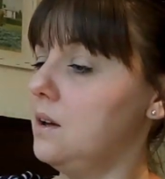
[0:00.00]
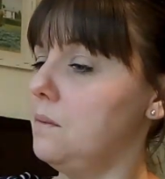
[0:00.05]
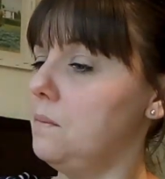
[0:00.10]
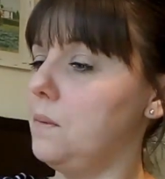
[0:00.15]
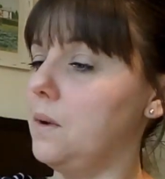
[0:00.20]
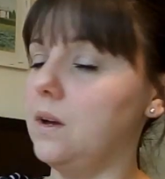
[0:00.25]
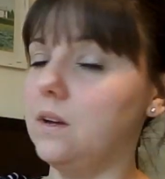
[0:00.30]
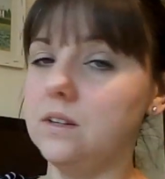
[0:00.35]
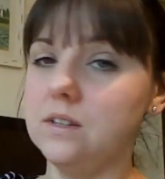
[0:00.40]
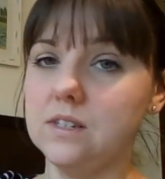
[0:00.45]

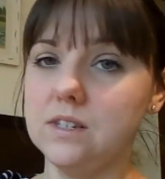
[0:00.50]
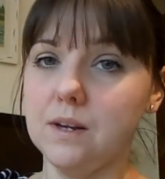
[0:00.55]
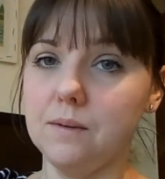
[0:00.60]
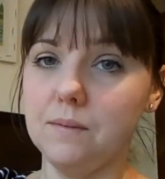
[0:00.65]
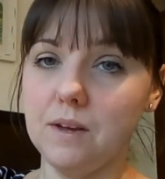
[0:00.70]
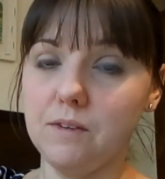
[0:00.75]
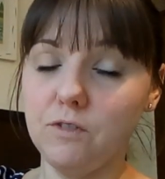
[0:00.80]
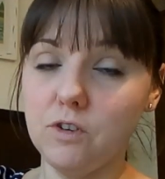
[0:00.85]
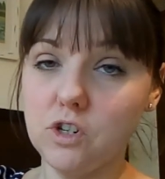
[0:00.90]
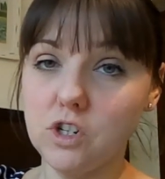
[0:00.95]
But
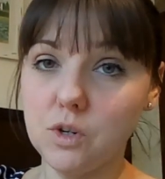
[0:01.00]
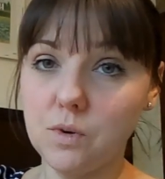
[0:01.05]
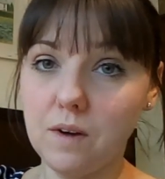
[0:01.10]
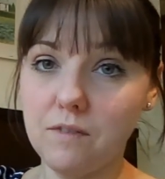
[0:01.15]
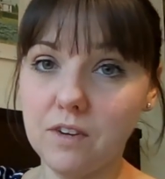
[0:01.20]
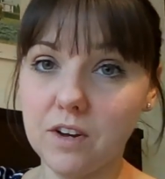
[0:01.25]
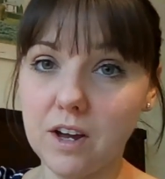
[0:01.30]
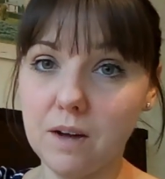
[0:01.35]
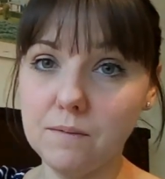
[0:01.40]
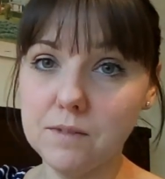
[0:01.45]
if you do
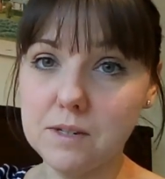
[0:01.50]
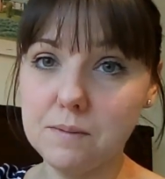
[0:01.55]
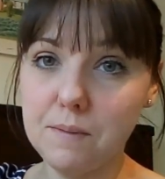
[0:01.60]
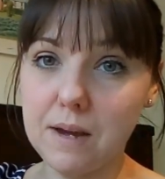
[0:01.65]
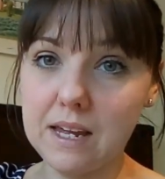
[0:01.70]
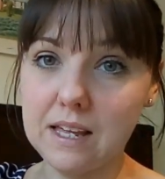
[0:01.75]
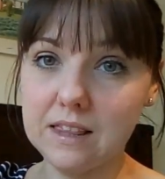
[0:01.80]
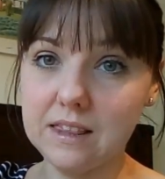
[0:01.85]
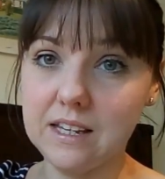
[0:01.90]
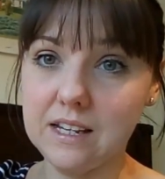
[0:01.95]
ever come to
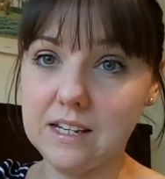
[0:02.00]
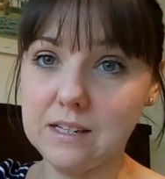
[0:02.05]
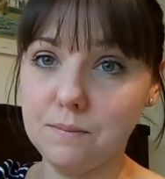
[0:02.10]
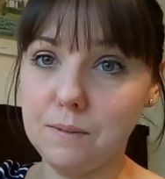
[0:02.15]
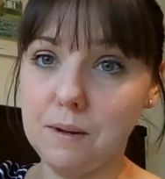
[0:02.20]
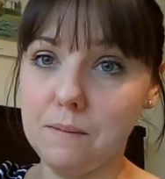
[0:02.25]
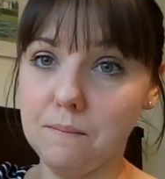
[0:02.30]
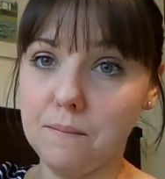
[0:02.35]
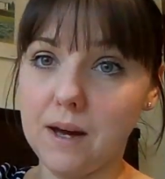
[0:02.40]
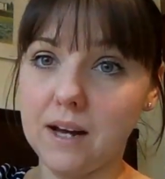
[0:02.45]
make these
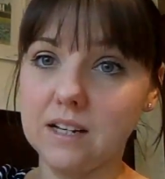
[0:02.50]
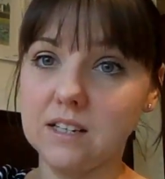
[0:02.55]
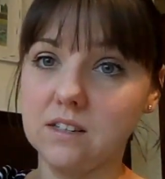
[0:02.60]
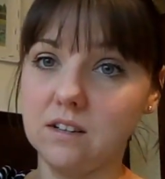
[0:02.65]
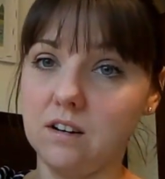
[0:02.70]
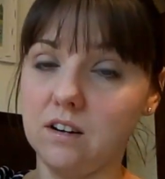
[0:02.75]
bean bags,